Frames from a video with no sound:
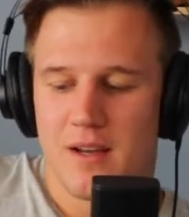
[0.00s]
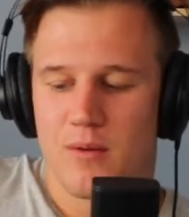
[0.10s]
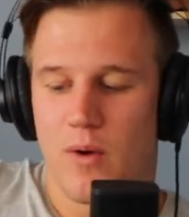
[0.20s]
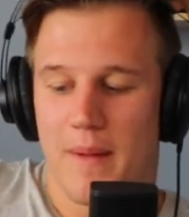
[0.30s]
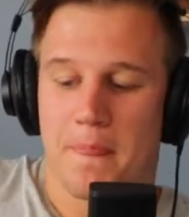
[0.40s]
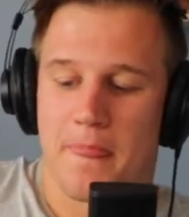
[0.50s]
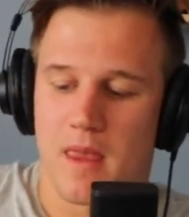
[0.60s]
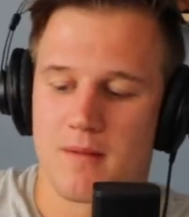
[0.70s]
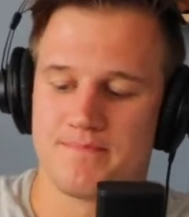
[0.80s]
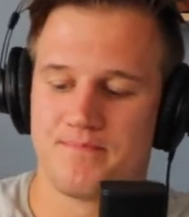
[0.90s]
right,
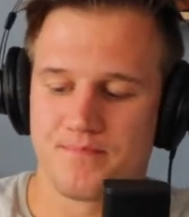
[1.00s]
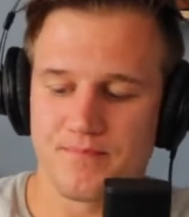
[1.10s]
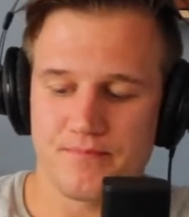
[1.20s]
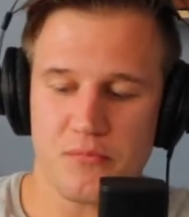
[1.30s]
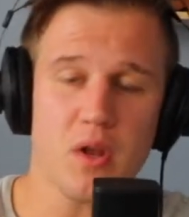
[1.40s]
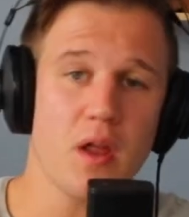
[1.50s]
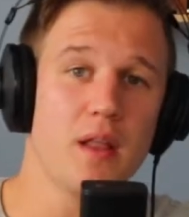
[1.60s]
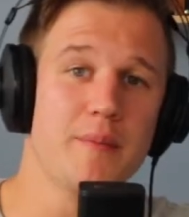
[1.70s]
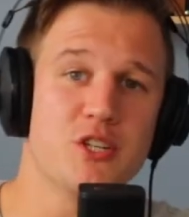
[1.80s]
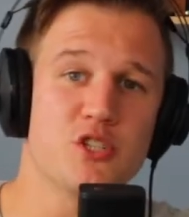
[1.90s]
let me just